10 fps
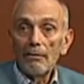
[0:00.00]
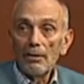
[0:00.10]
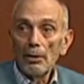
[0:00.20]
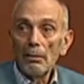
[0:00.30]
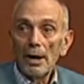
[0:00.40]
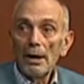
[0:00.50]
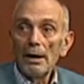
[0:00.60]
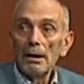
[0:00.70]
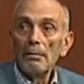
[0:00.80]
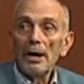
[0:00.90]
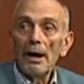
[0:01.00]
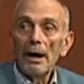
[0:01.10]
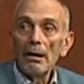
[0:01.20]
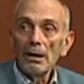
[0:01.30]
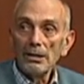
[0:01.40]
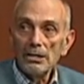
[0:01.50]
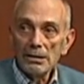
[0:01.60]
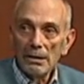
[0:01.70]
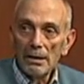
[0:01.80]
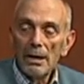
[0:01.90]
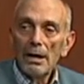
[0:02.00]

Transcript: firm, N.W. Ayer & Son,